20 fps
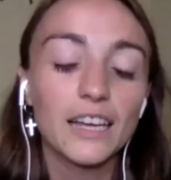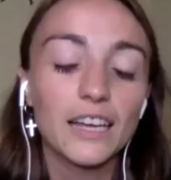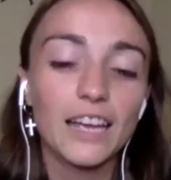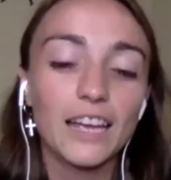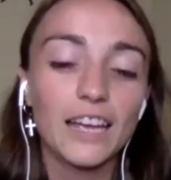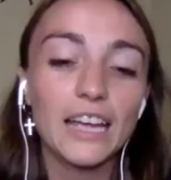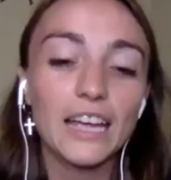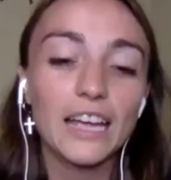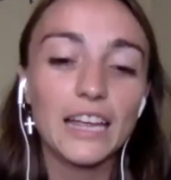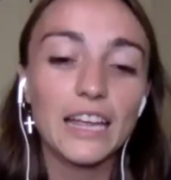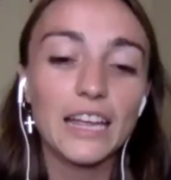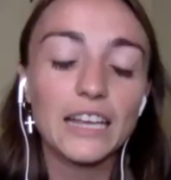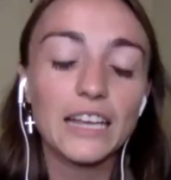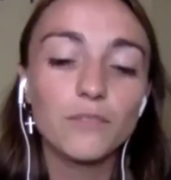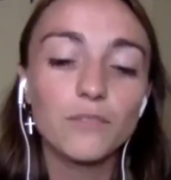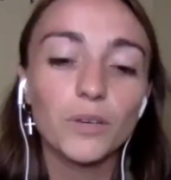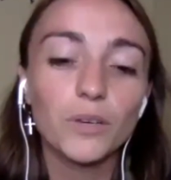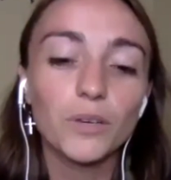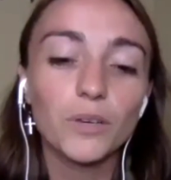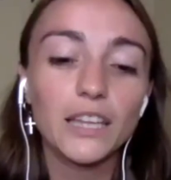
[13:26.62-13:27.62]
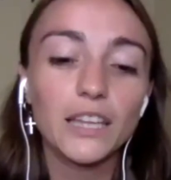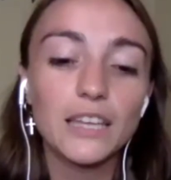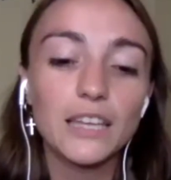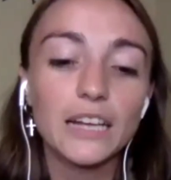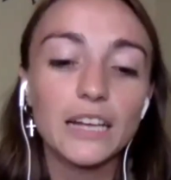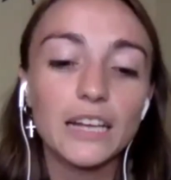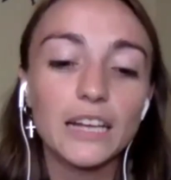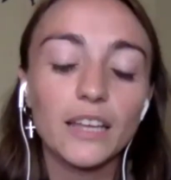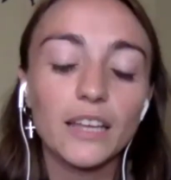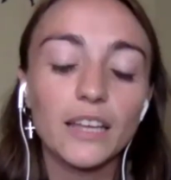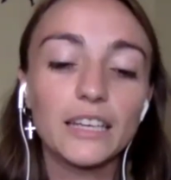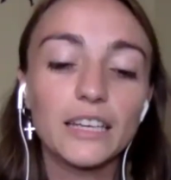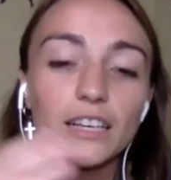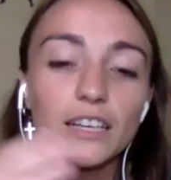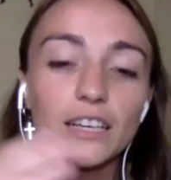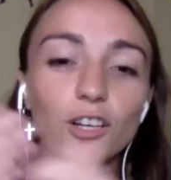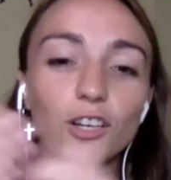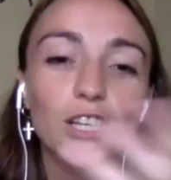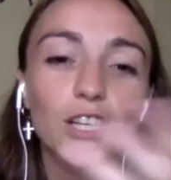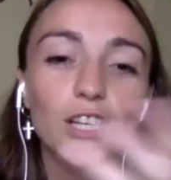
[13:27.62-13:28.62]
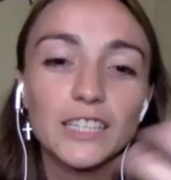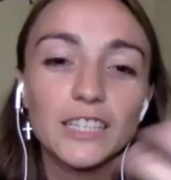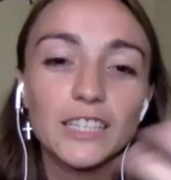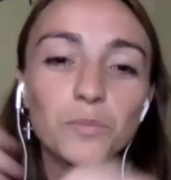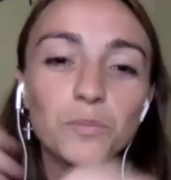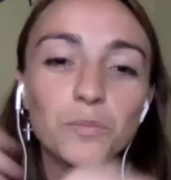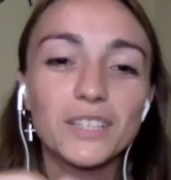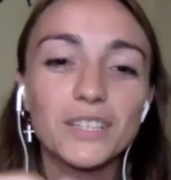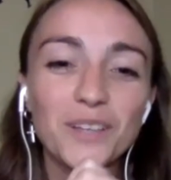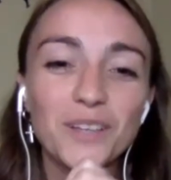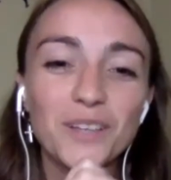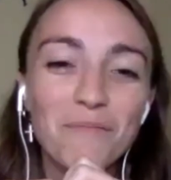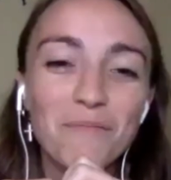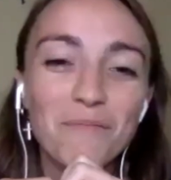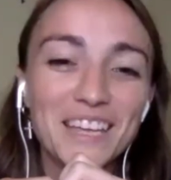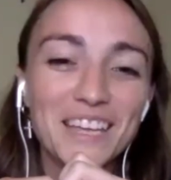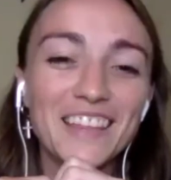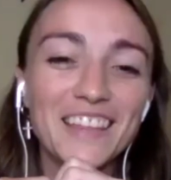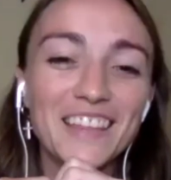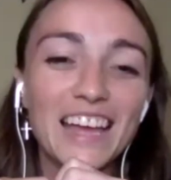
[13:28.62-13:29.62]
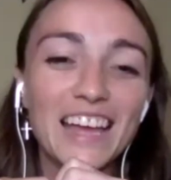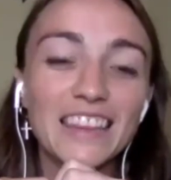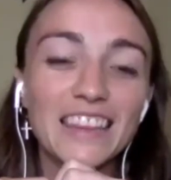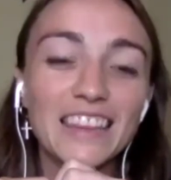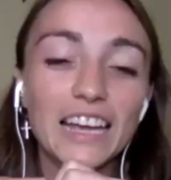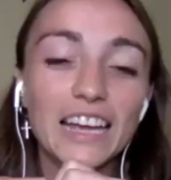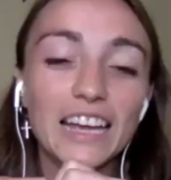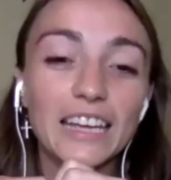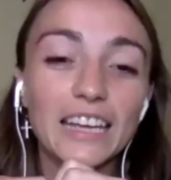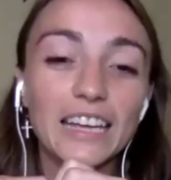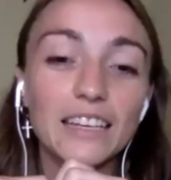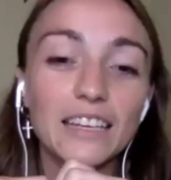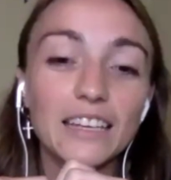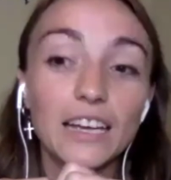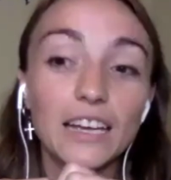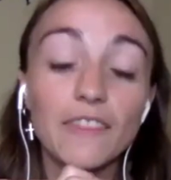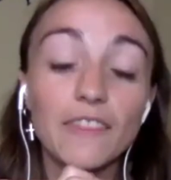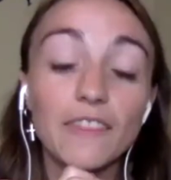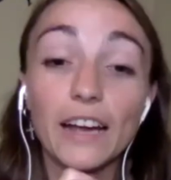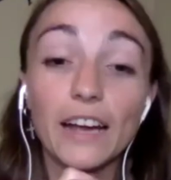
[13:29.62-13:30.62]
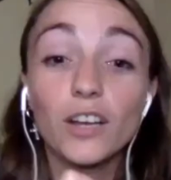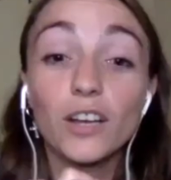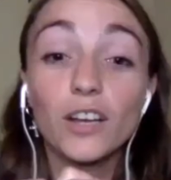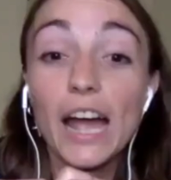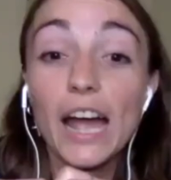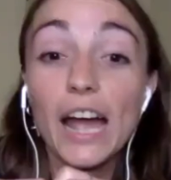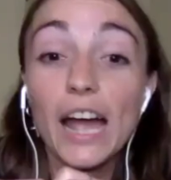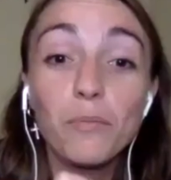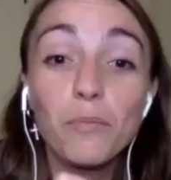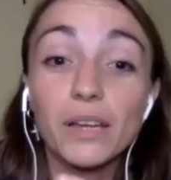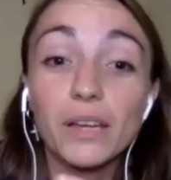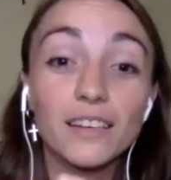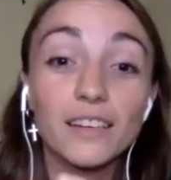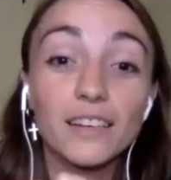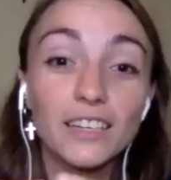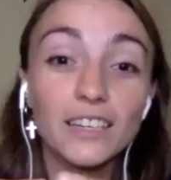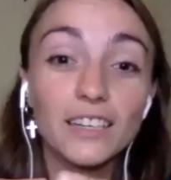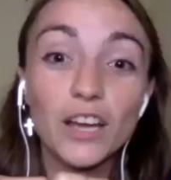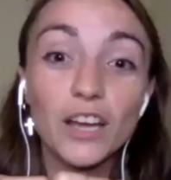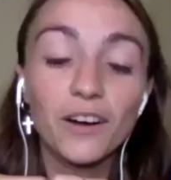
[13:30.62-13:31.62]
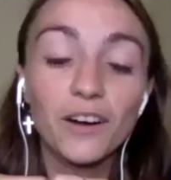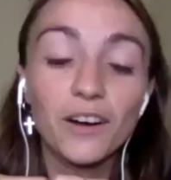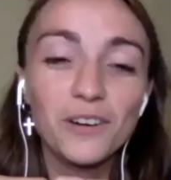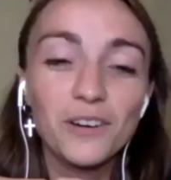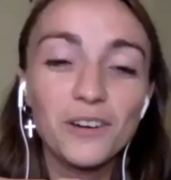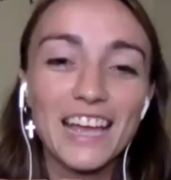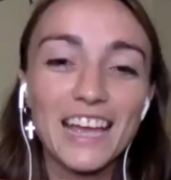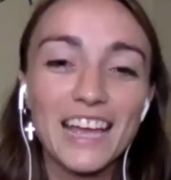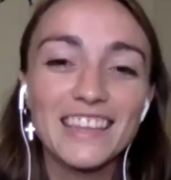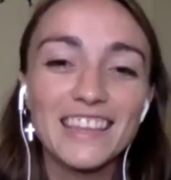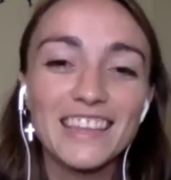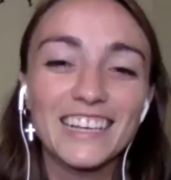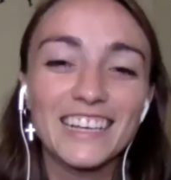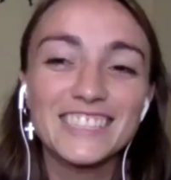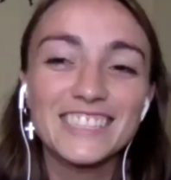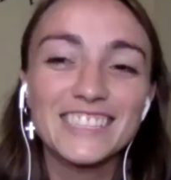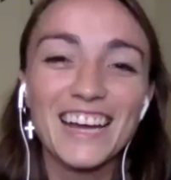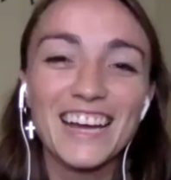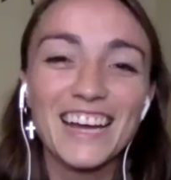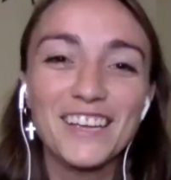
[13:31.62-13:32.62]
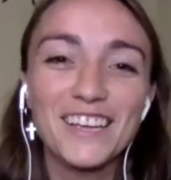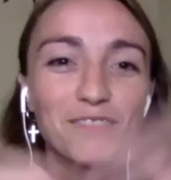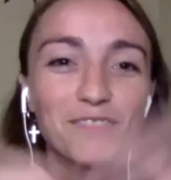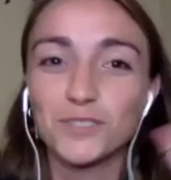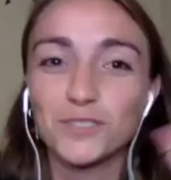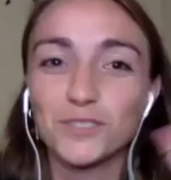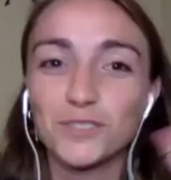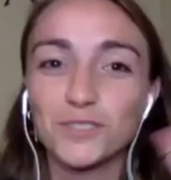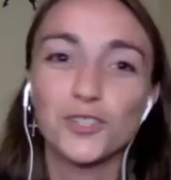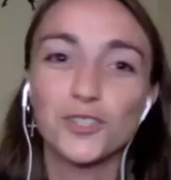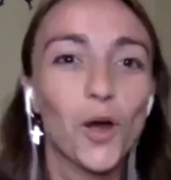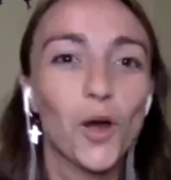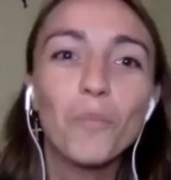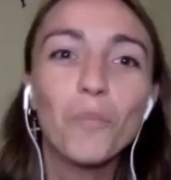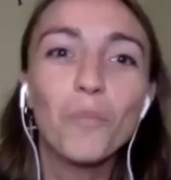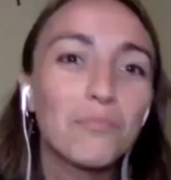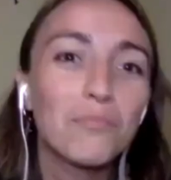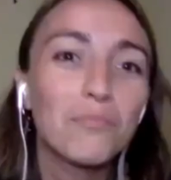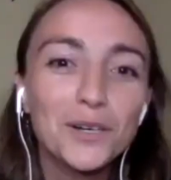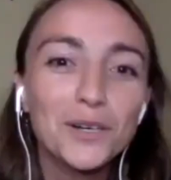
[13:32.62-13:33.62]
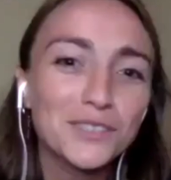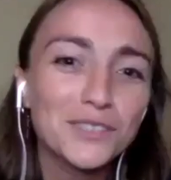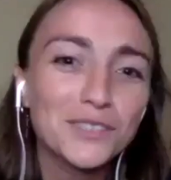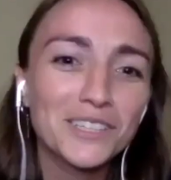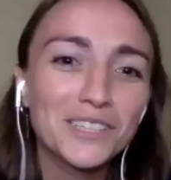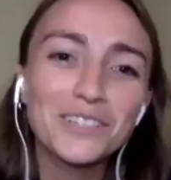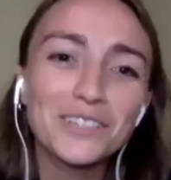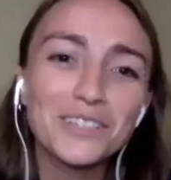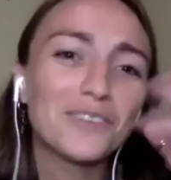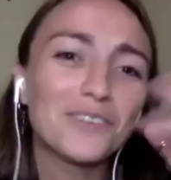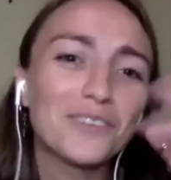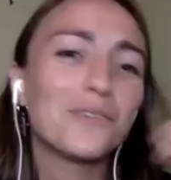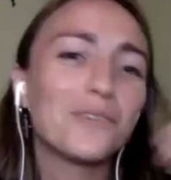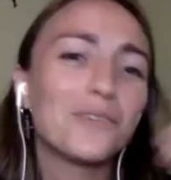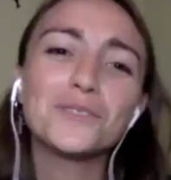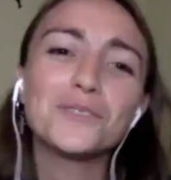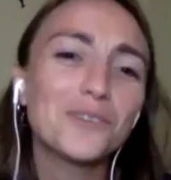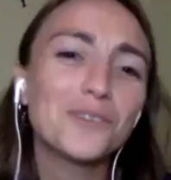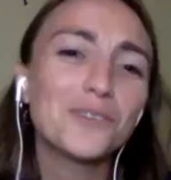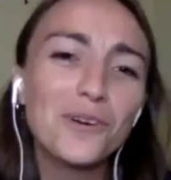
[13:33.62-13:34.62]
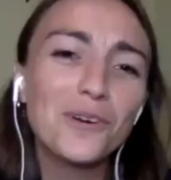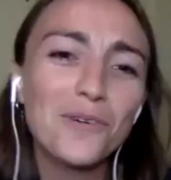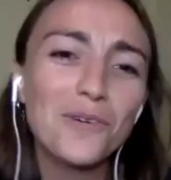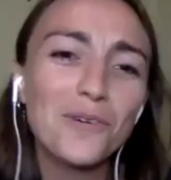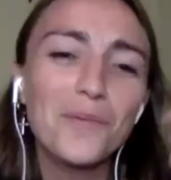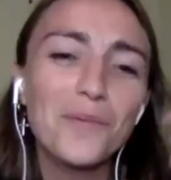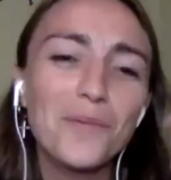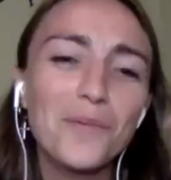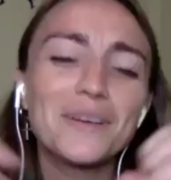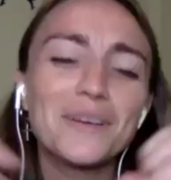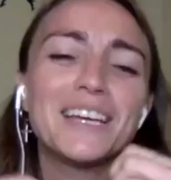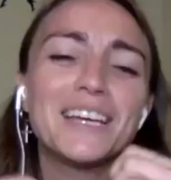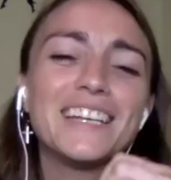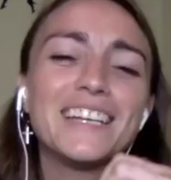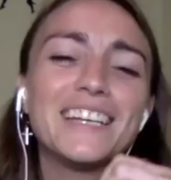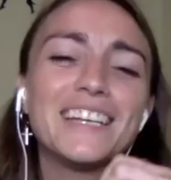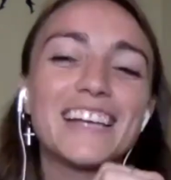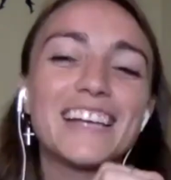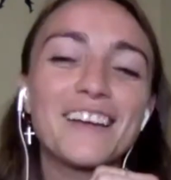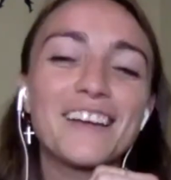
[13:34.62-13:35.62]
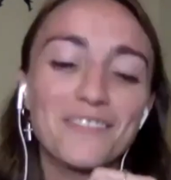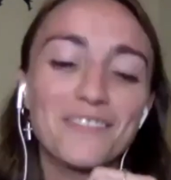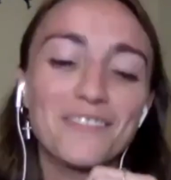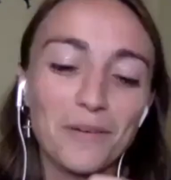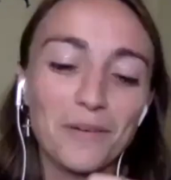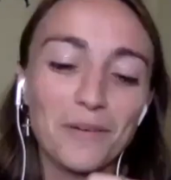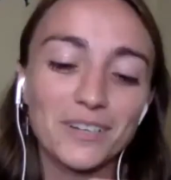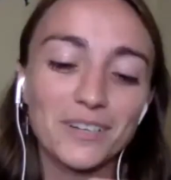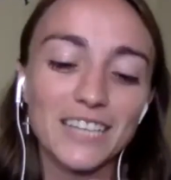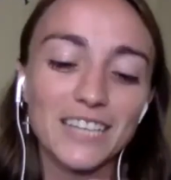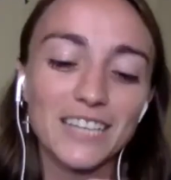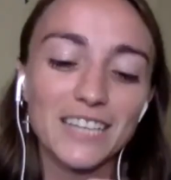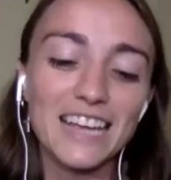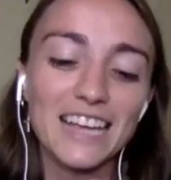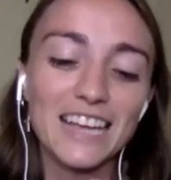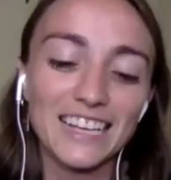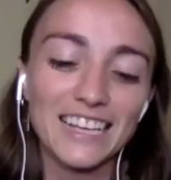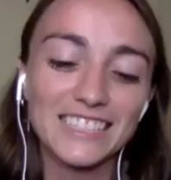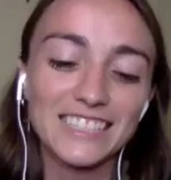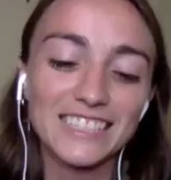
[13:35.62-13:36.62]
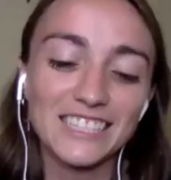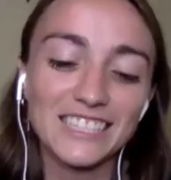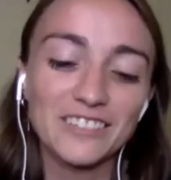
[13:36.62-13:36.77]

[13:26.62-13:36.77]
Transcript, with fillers: and, and you really think like, could this be something that like that could happen, you know? And because I am such an open person, I'm so open. And I remember saying that to you,